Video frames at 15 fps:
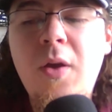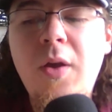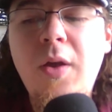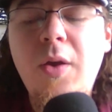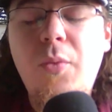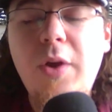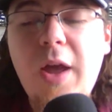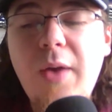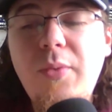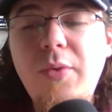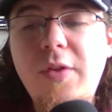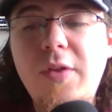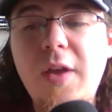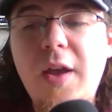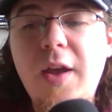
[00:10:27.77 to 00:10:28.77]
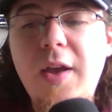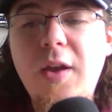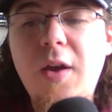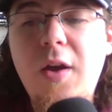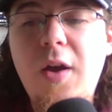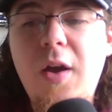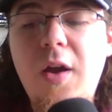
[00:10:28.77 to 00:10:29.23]
what I would say
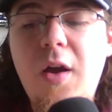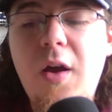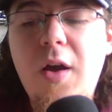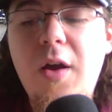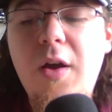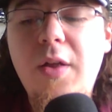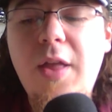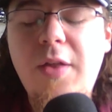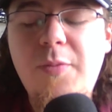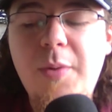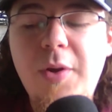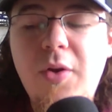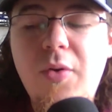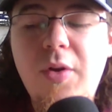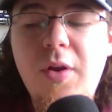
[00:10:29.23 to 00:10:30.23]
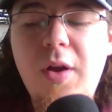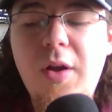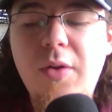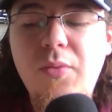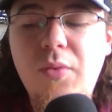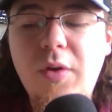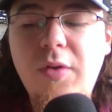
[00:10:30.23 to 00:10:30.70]
that's been going
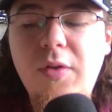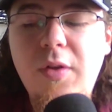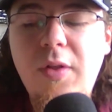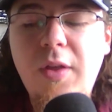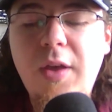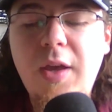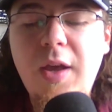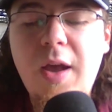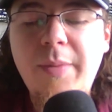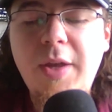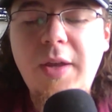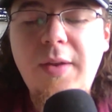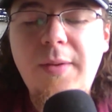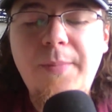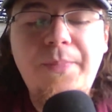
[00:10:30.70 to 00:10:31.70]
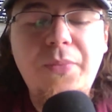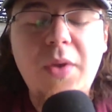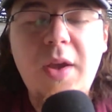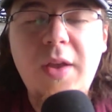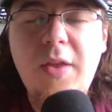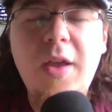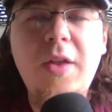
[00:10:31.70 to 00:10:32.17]
on recently, I mean,
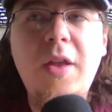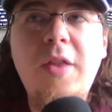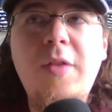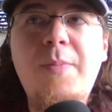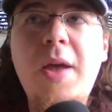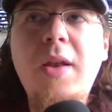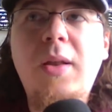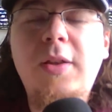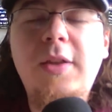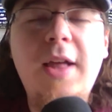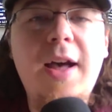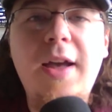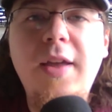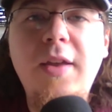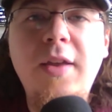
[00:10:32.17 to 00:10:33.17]
it's been a lot.